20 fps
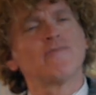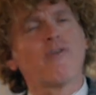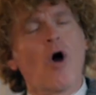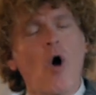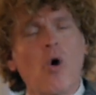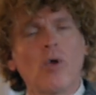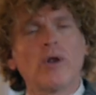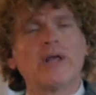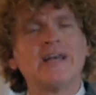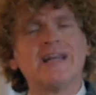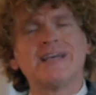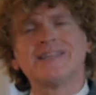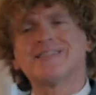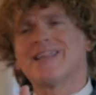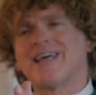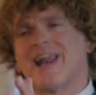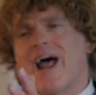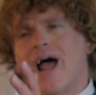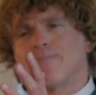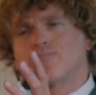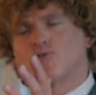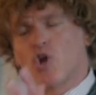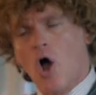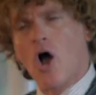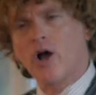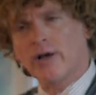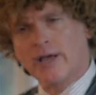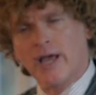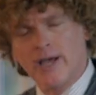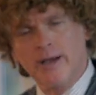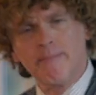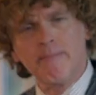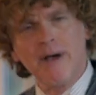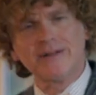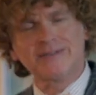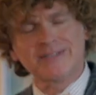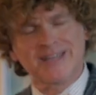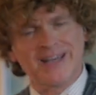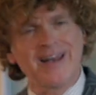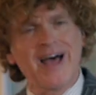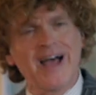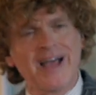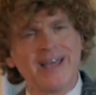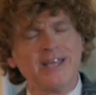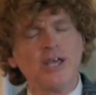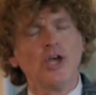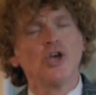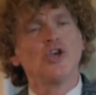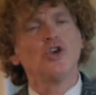of holiness that I'm talking about tonight